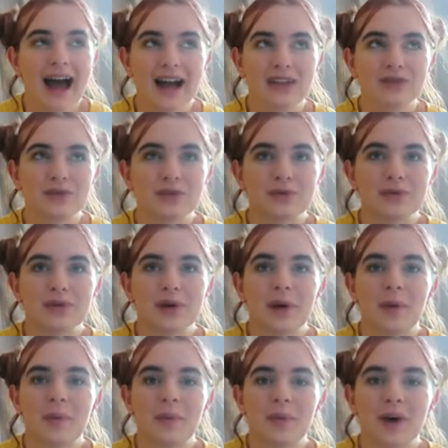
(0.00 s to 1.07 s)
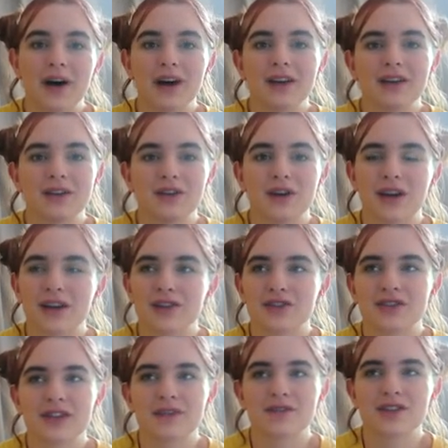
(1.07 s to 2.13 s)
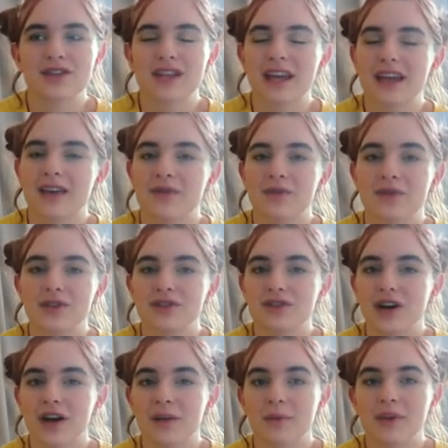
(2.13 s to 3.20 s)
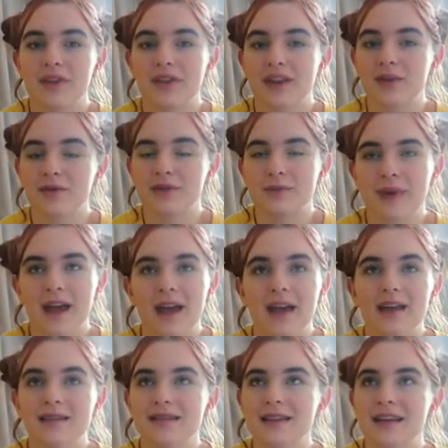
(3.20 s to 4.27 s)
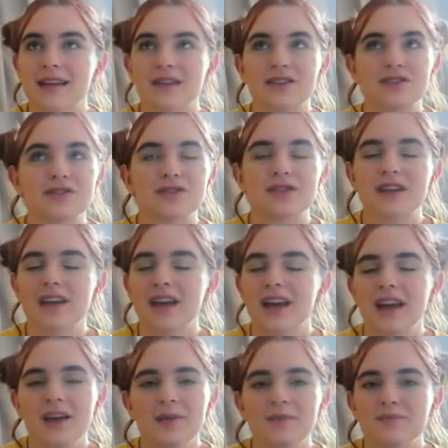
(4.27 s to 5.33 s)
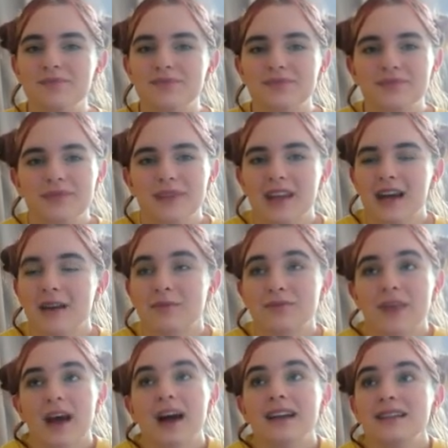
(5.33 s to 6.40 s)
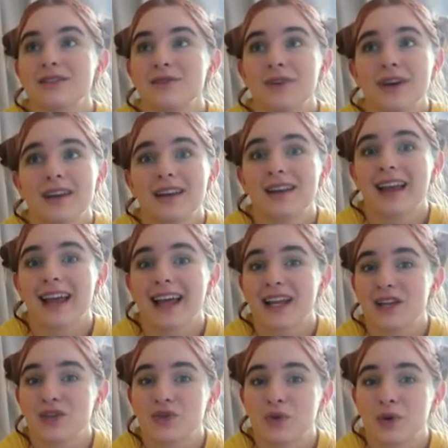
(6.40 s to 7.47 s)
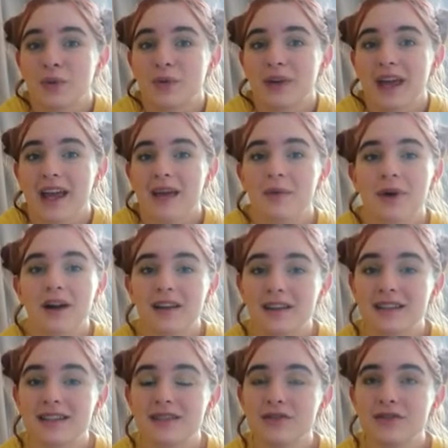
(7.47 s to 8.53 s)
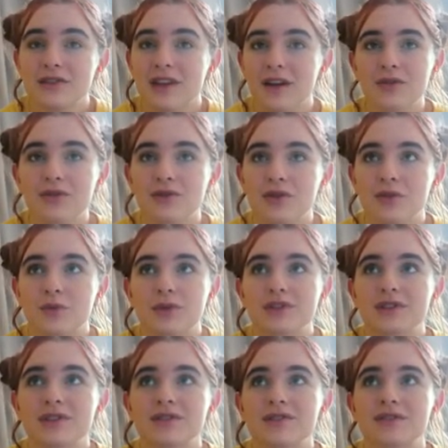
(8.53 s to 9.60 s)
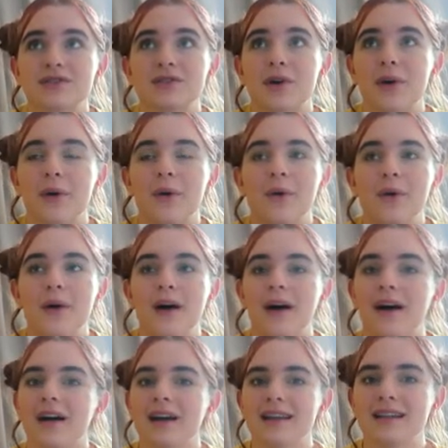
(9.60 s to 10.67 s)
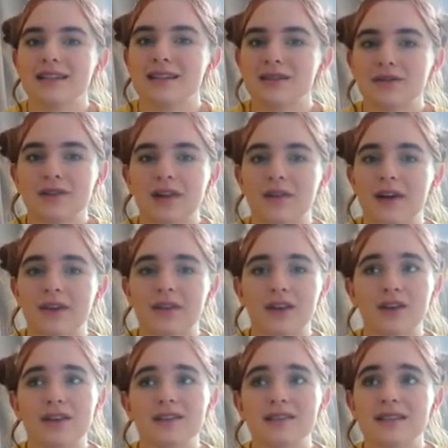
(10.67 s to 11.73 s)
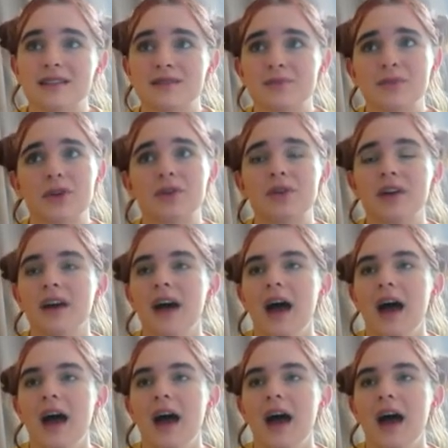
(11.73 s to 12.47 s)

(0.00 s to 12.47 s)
at all, but you kind of just have to take it for the time that it was made. And yeah, I still find it like an enjoyable game. I still love Torrie Wilson, so I still love having her in season mode,